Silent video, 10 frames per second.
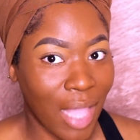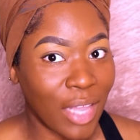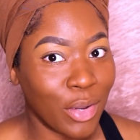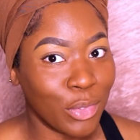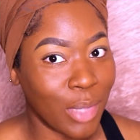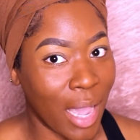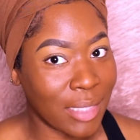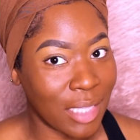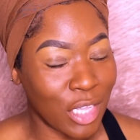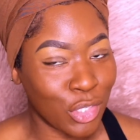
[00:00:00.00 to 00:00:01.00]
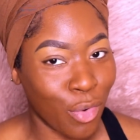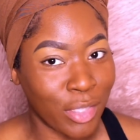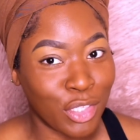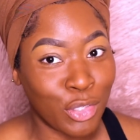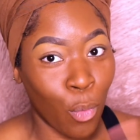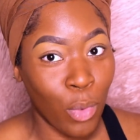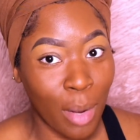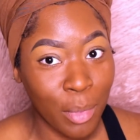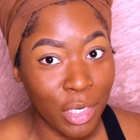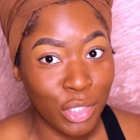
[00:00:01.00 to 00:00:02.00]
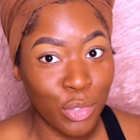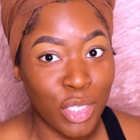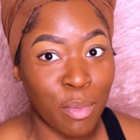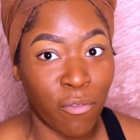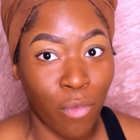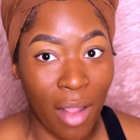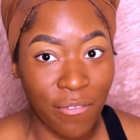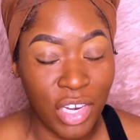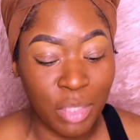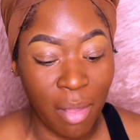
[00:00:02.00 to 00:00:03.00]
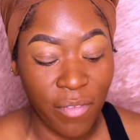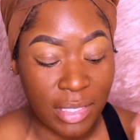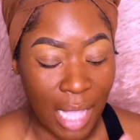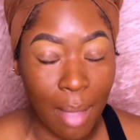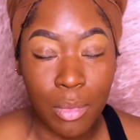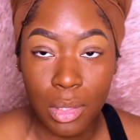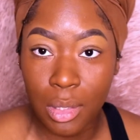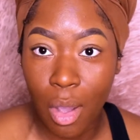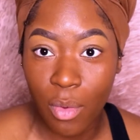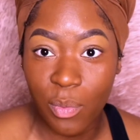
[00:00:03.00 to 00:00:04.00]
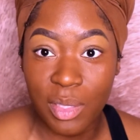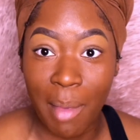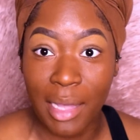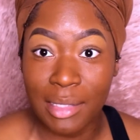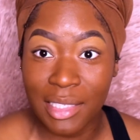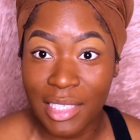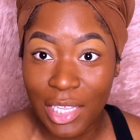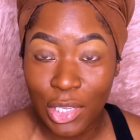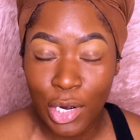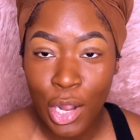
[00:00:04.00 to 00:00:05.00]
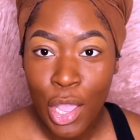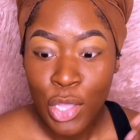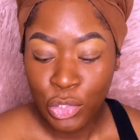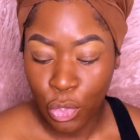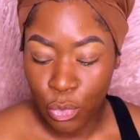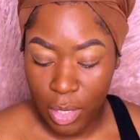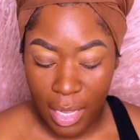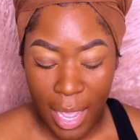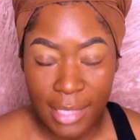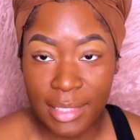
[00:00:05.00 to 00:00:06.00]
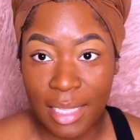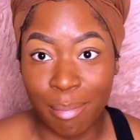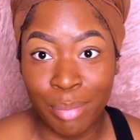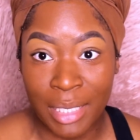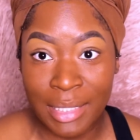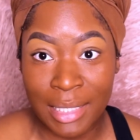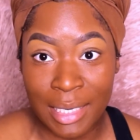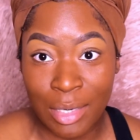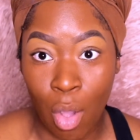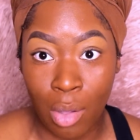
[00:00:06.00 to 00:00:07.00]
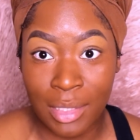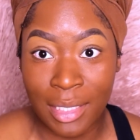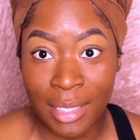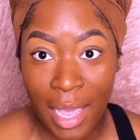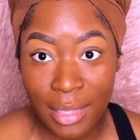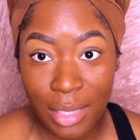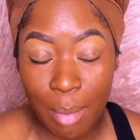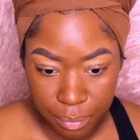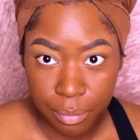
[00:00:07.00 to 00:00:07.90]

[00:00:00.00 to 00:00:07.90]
I know you guys think it's crazy. So what I'm going to do is before I finish my face, I'm going to go in with my concealer so you can guys see it blended in all together.